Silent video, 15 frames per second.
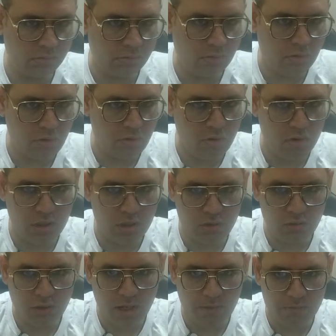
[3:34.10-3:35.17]
Okay, you
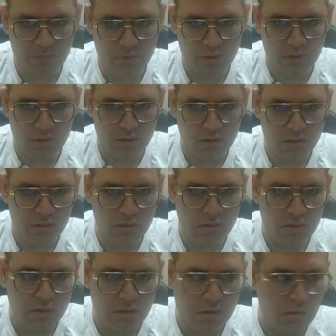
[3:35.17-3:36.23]
capture it.
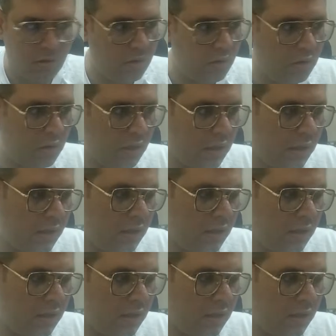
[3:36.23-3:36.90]
Okay.